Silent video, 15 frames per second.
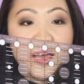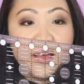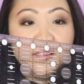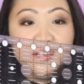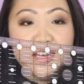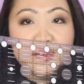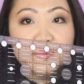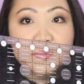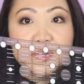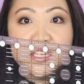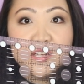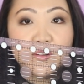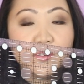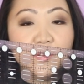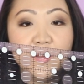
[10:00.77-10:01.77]
like
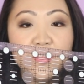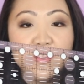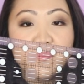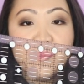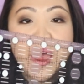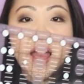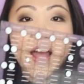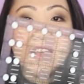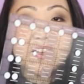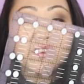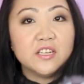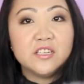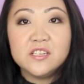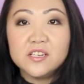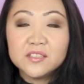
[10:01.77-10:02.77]
material on the back.
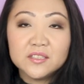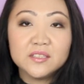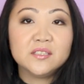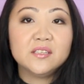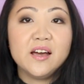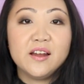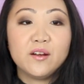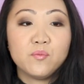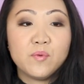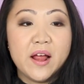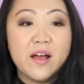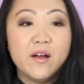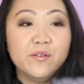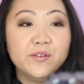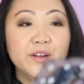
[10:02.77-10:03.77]
It doesn't slide
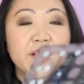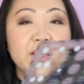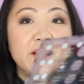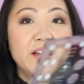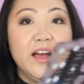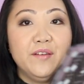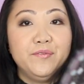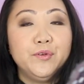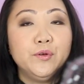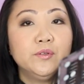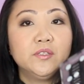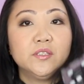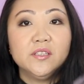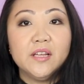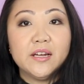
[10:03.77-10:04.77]
around. I've
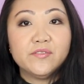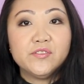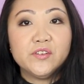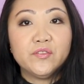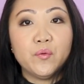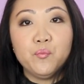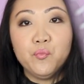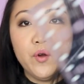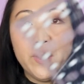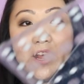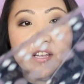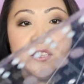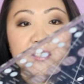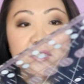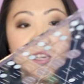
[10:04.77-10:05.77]
used a lot of different
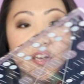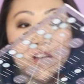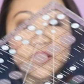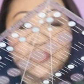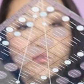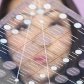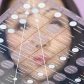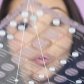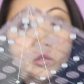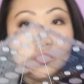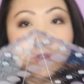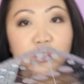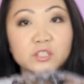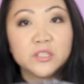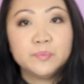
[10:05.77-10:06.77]
brands of
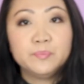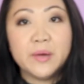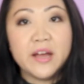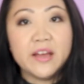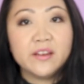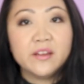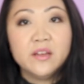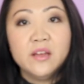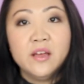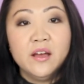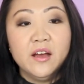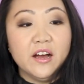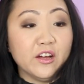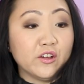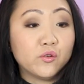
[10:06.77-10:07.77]
rulers, but
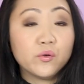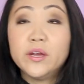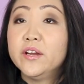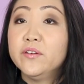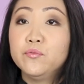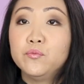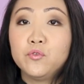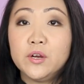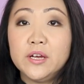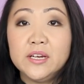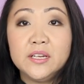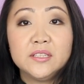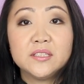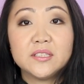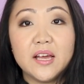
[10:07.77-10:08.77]
uh, Creative
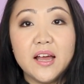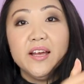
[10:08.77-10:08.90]
Grids,